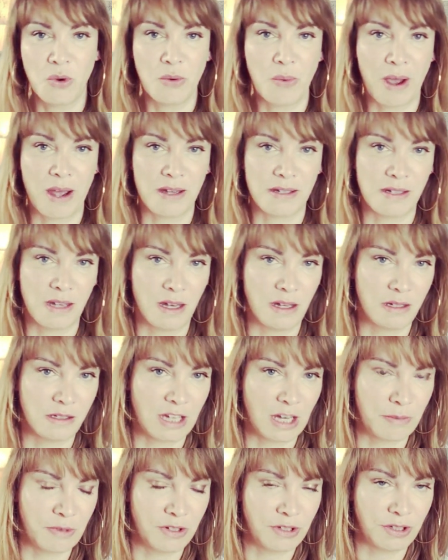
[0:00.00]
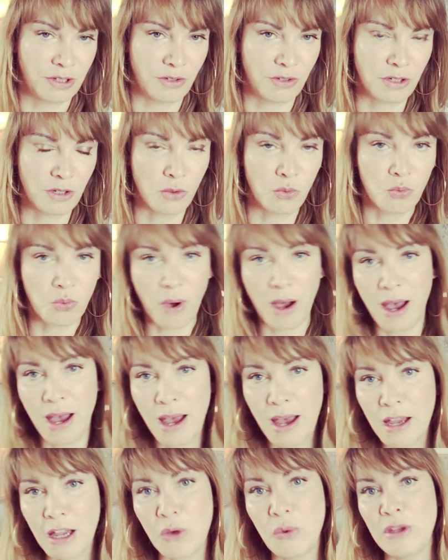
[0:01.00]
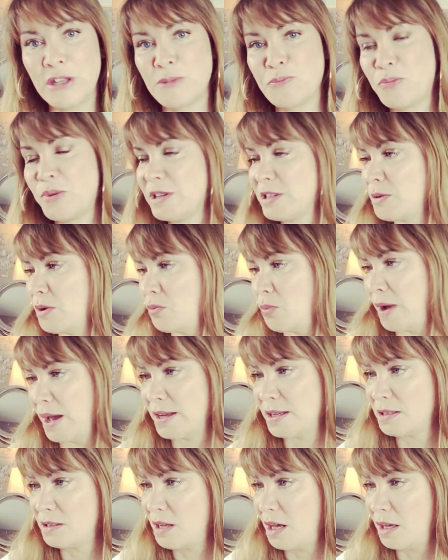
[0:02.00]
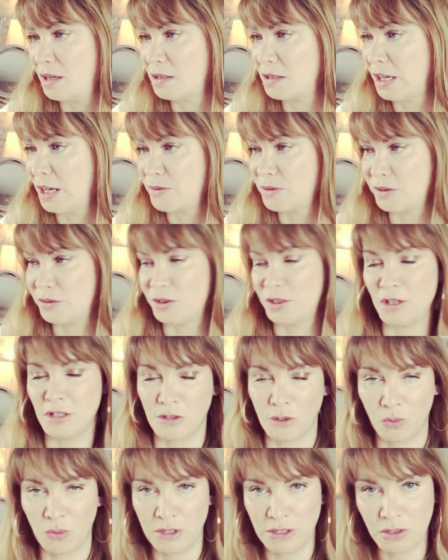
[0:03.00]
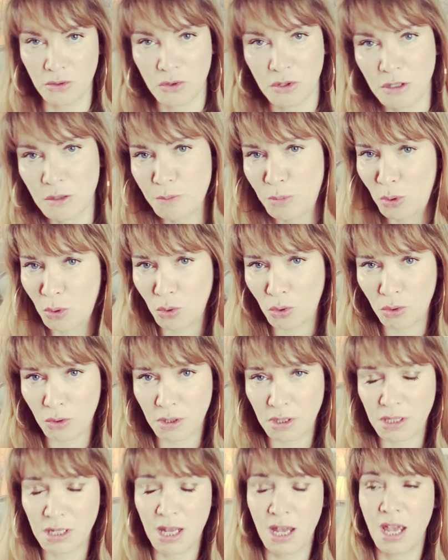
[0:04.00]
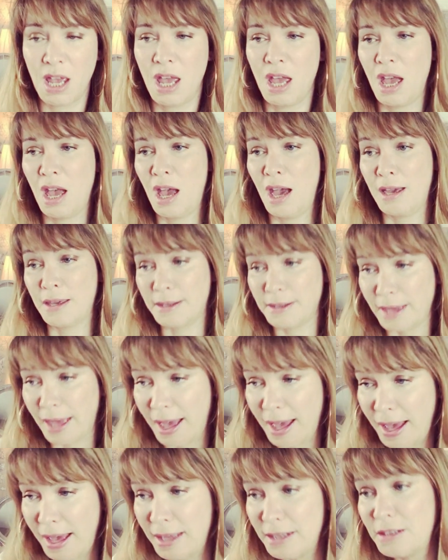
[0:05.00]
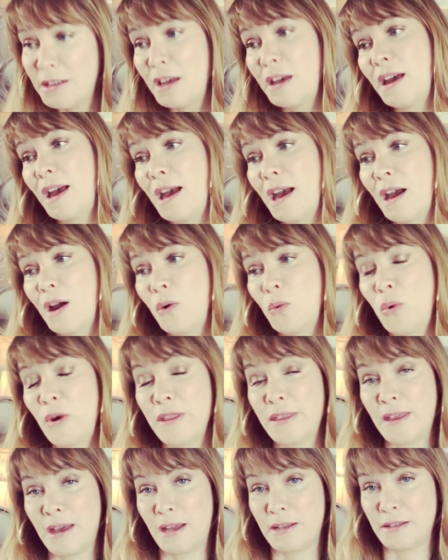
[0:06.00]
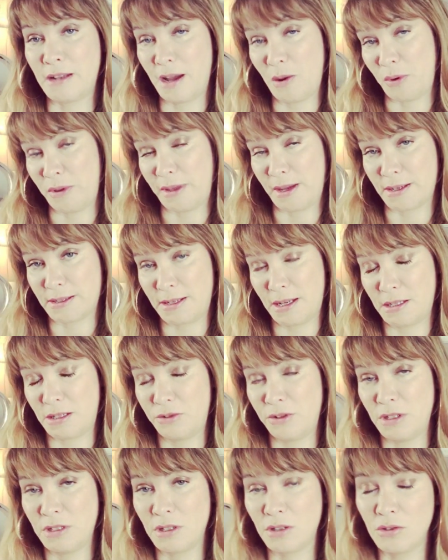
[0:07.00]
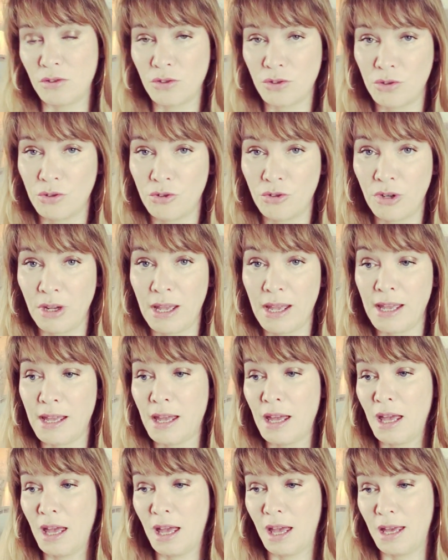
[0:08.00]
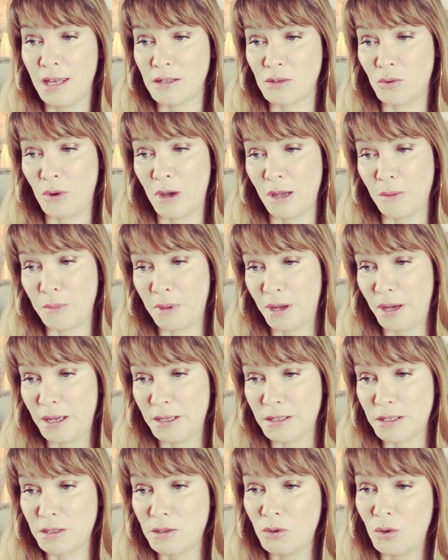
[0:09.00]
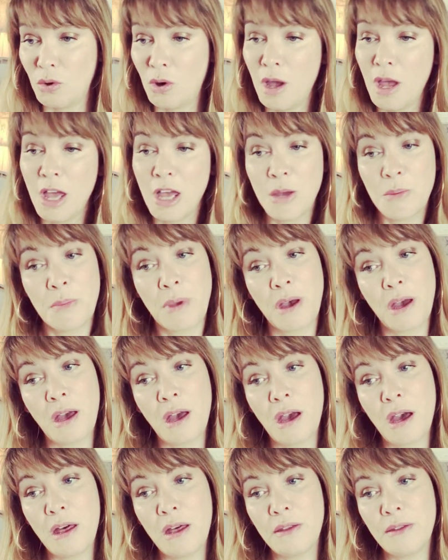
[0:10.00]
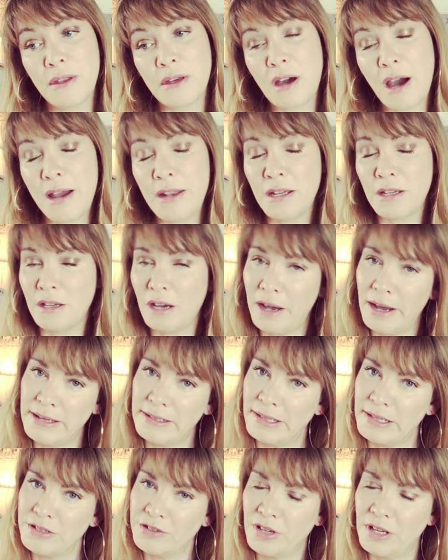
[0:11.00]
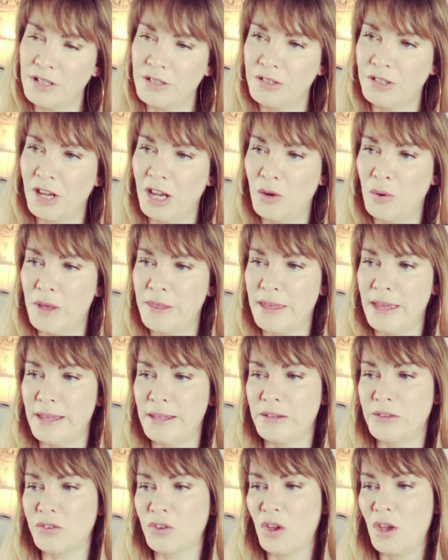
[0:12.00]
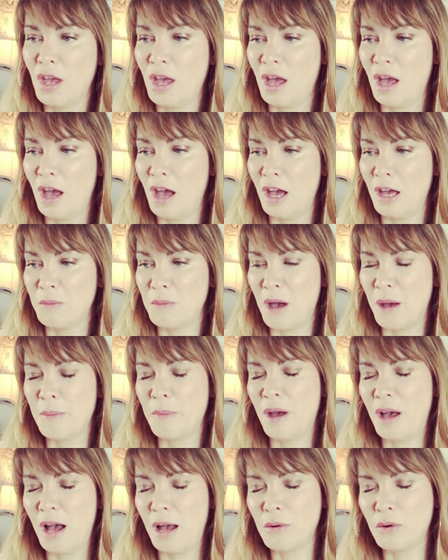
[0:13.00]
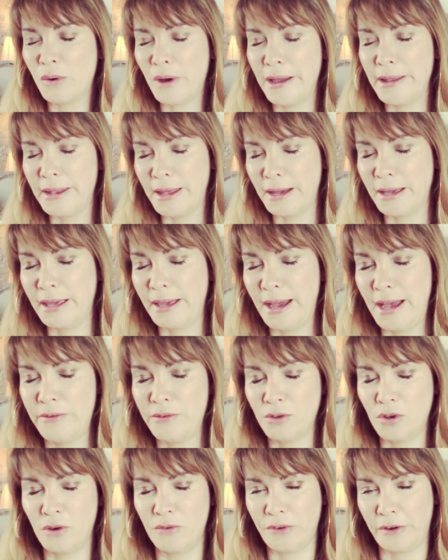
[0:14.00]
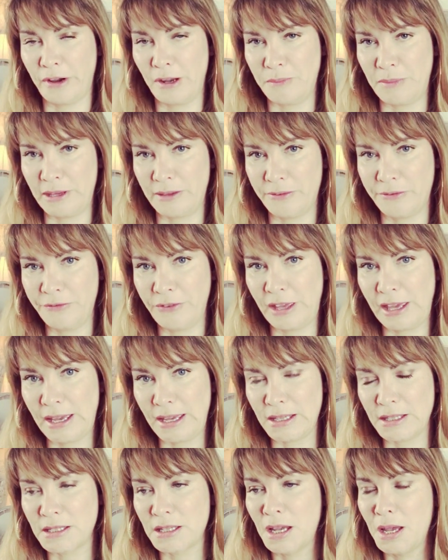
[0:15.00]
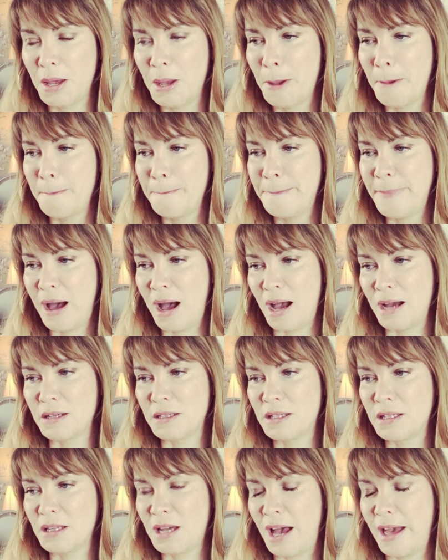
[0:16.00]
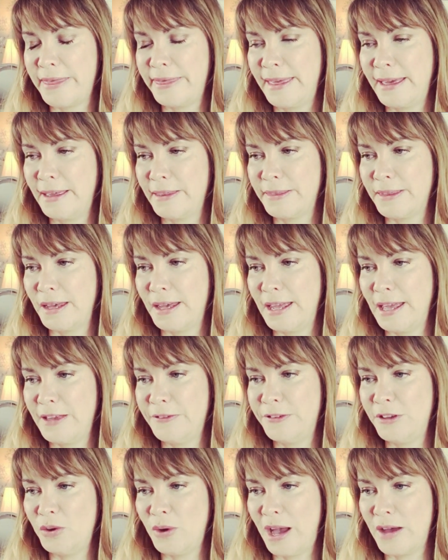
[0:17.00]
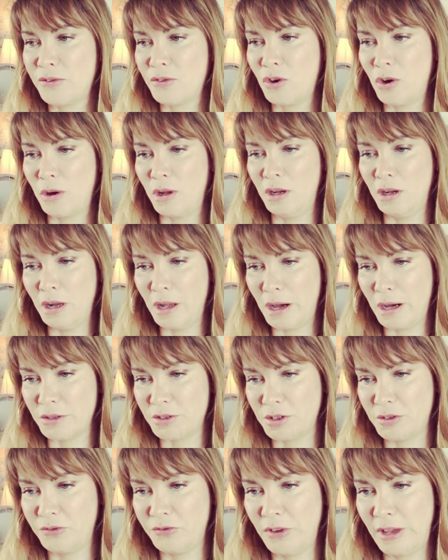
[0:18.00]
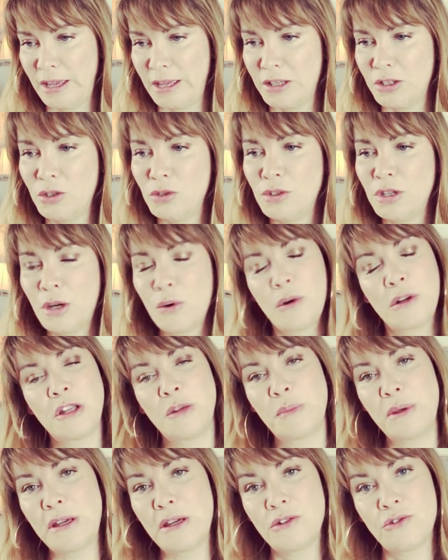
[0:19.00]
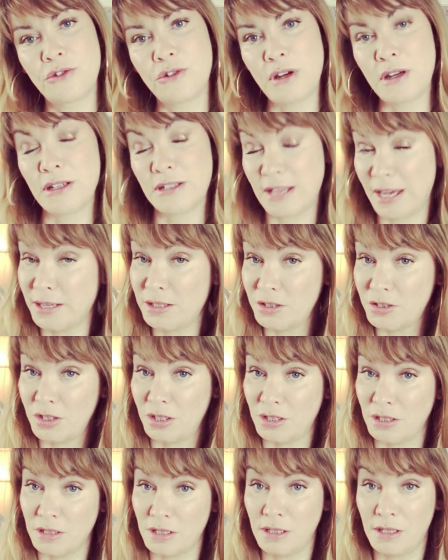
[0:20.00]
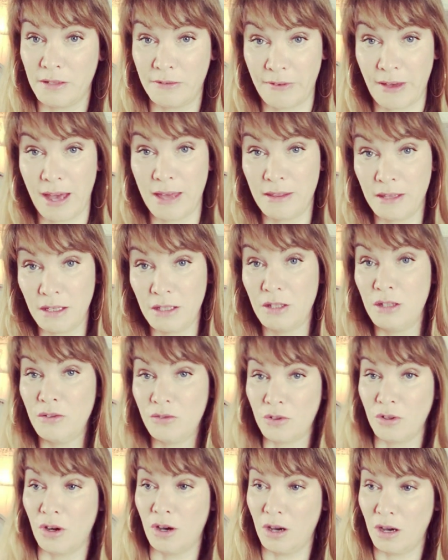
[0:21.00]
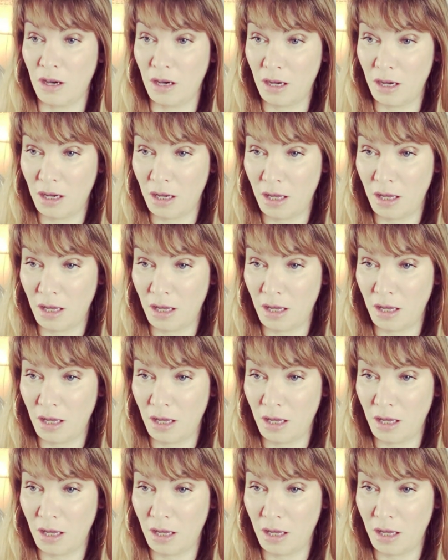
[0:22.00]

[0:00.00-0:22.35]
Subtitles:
We wear certain type of shoes to work. We wear certain types of shoes when we do sports. Again, with accessories and jewellery, it's quite personal. But the kind of guide I try to go with is, I'm quite lucky, I haven't got very big feet, but I think that if you have got larger feet, you don't want to be drawing attention to the fact that you've got